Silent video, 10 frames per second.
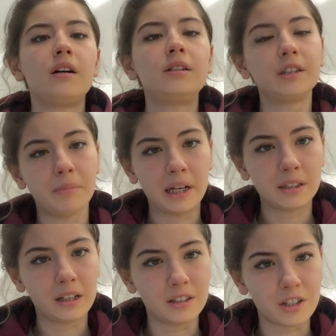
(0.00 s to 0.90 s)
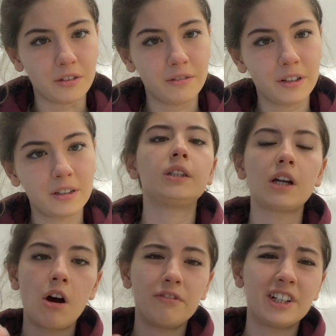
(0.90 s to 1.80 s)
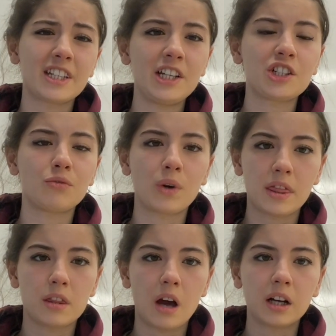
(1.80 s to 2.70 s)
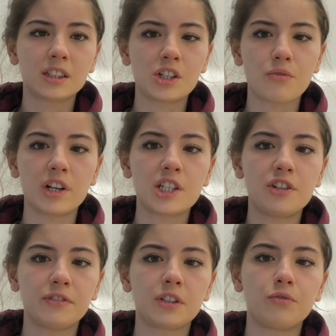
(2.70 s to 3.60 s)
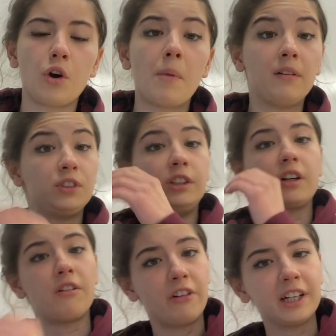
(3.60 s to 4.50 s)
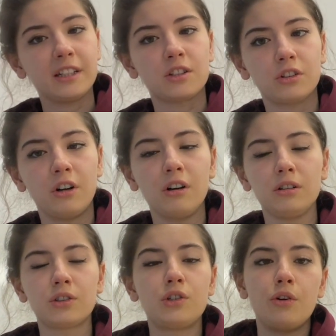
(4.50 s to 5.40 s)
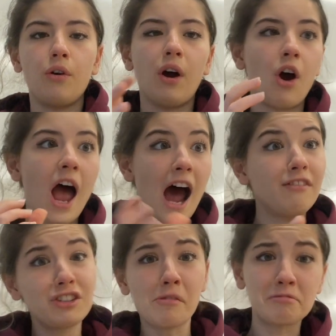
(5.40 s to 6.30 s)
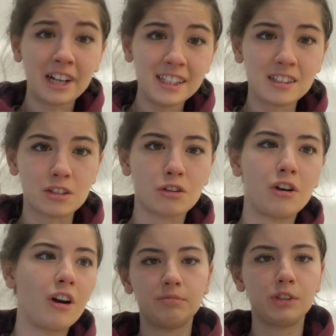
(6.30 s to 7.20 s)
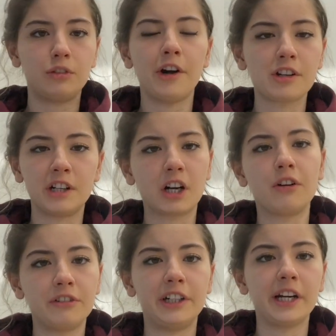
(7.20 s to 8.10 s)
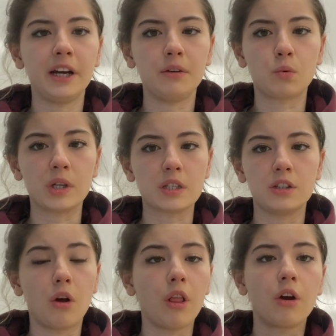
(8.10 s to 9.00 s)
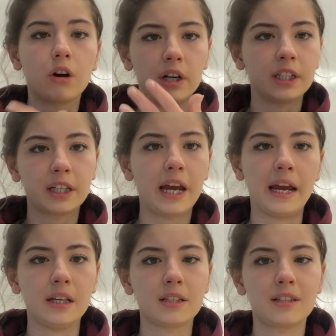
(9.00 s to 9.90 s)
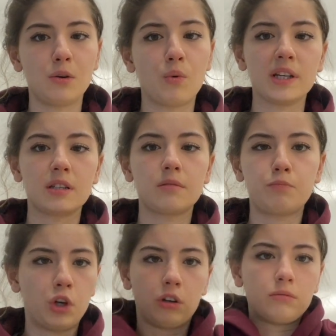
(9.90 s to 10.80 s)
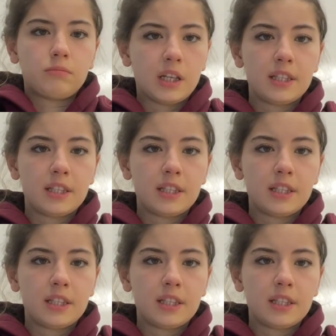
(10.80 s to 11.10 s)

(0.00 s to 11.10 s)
remained elusive. The conversation with the doctors was shifted from how to recover this girl to how to operate this girl. The word recovery was no longer the case. It was put on dusty